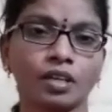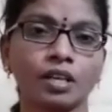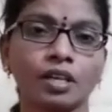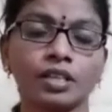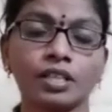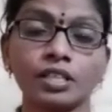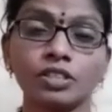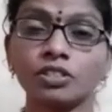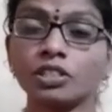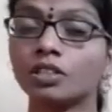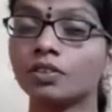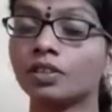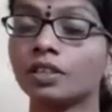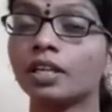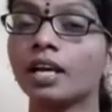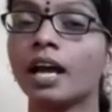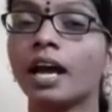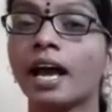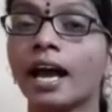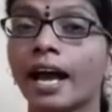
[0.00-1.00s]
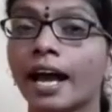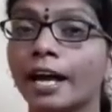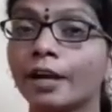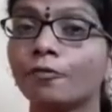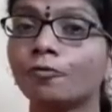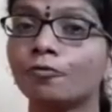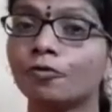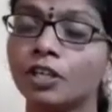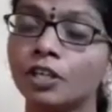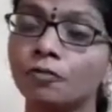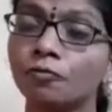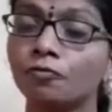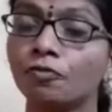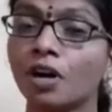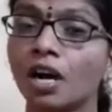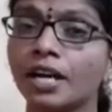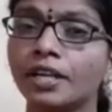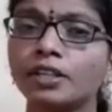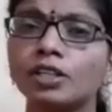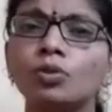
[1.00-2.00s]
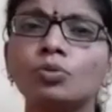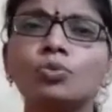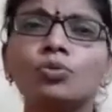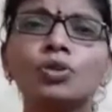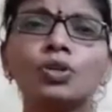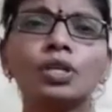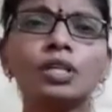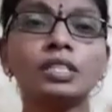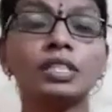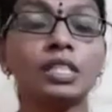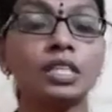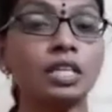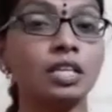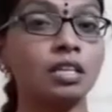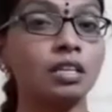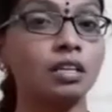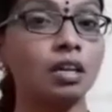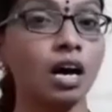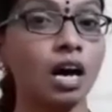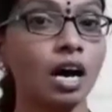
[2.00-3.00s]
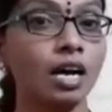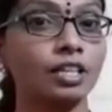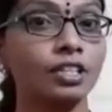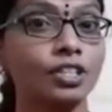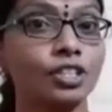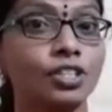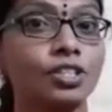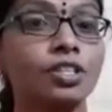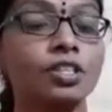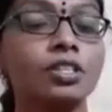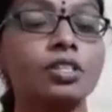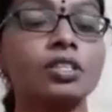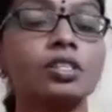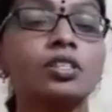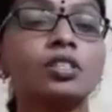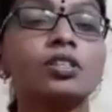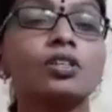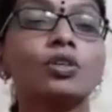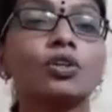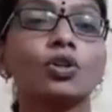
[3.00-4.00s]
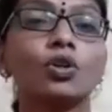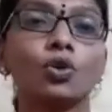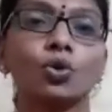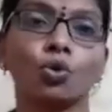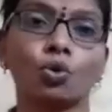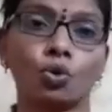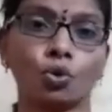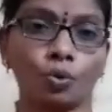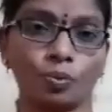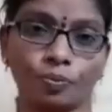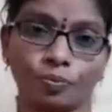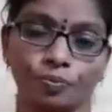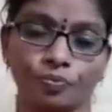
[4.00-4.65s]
Yes, children. And we find the world's largest globe.